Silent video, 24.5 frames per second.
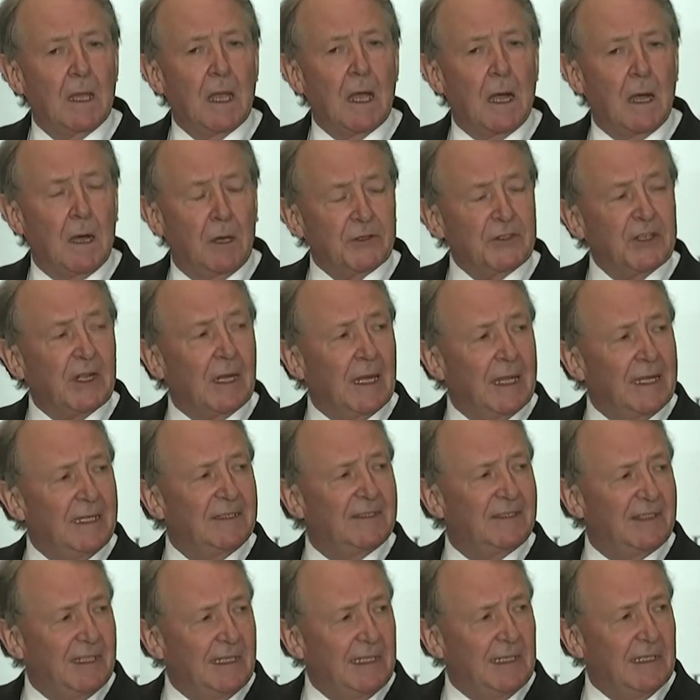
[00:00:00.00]
Article
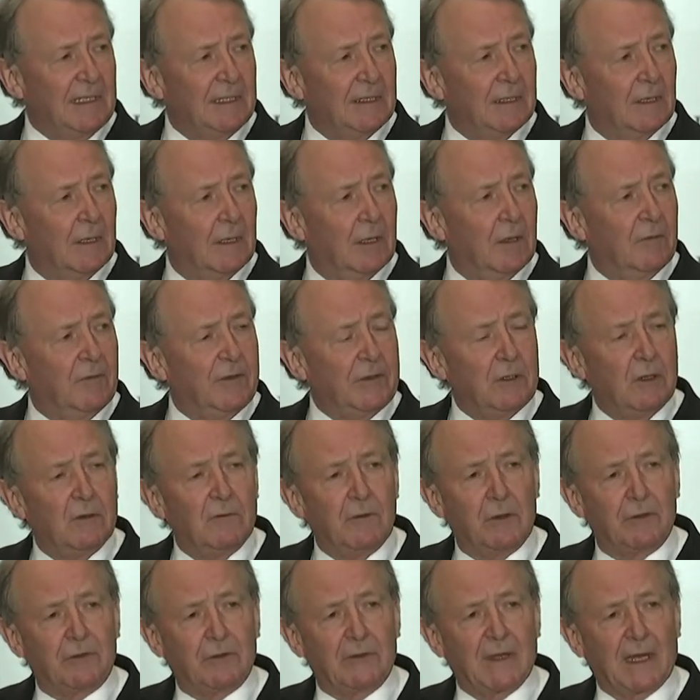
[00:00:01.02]
18 of the
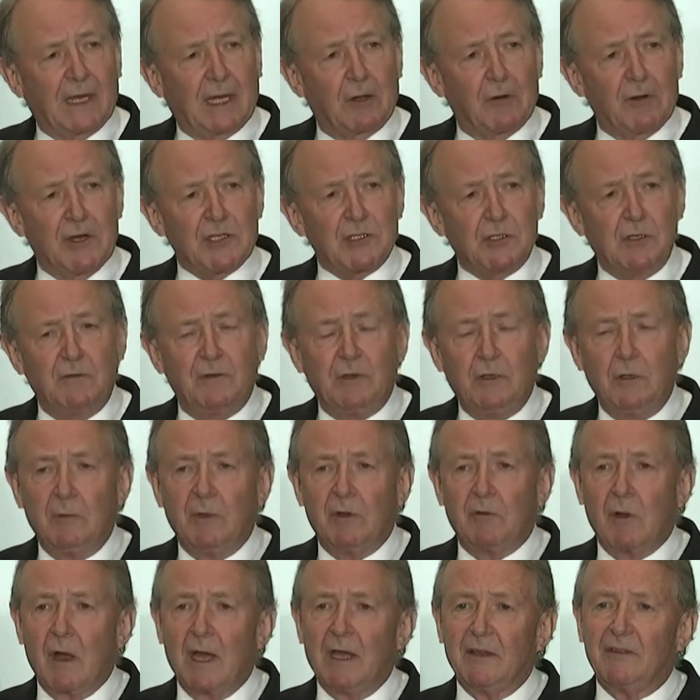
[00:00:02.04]
Universal Declaration of Human
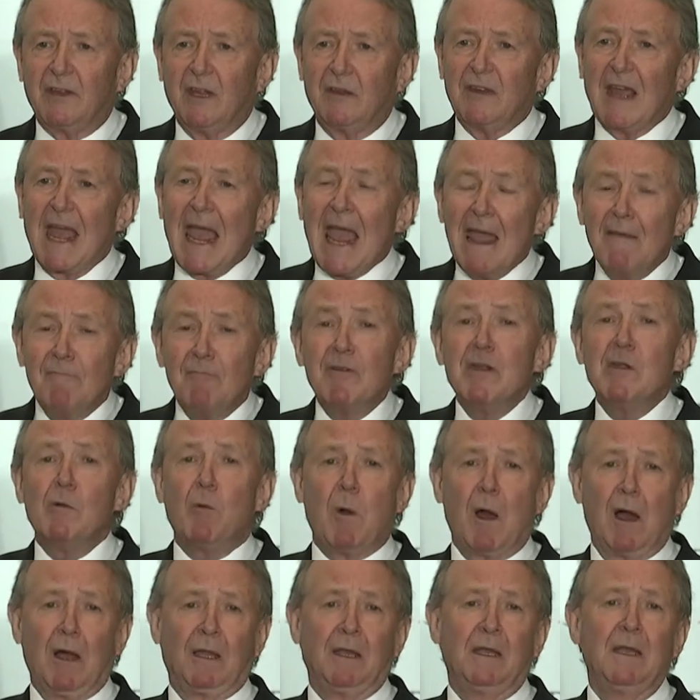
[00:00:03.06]
Rights says
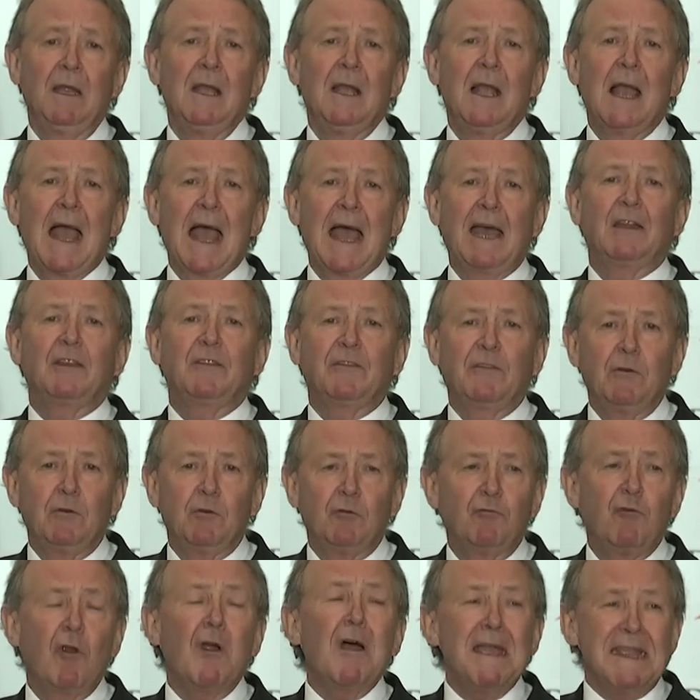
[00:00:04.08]
everyone has the
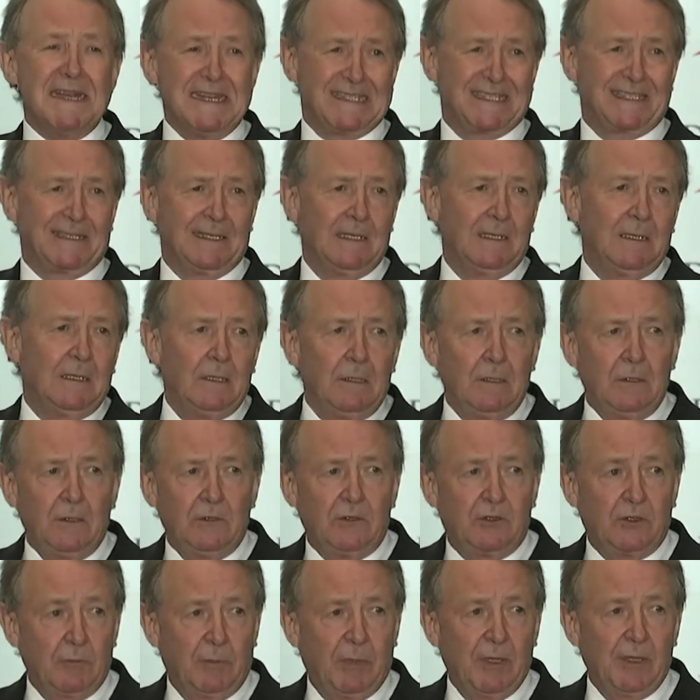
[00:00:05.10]
right
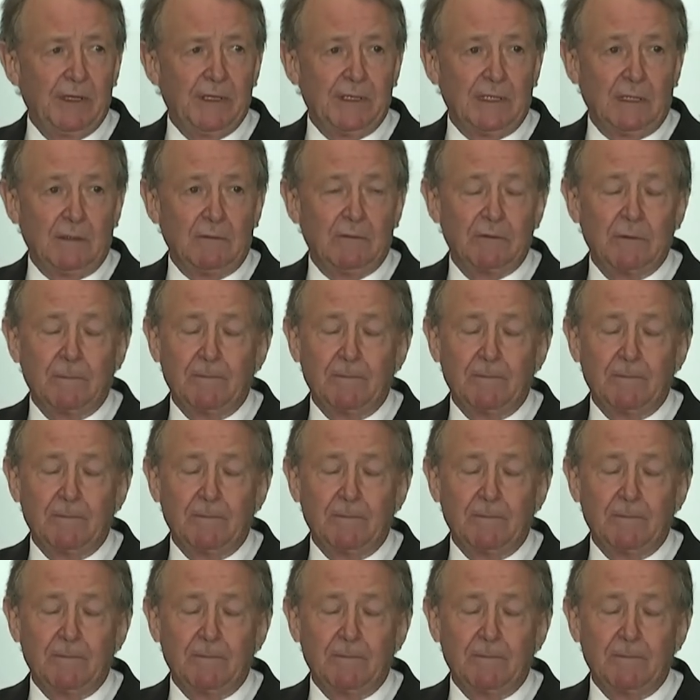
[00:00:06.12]
to believe.